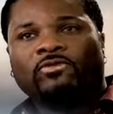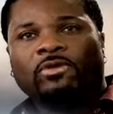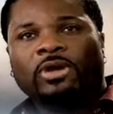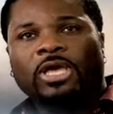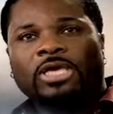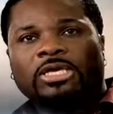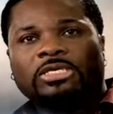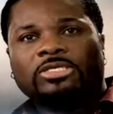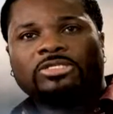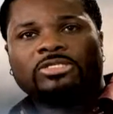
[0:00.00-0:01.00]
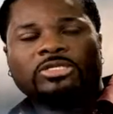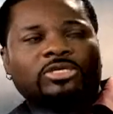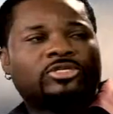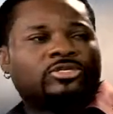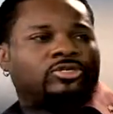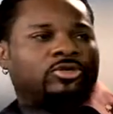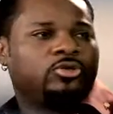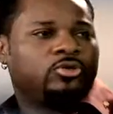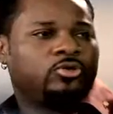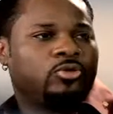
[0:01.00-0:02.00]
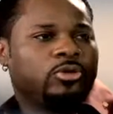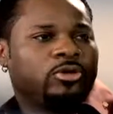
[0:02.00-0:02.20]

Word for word: for a 6'2",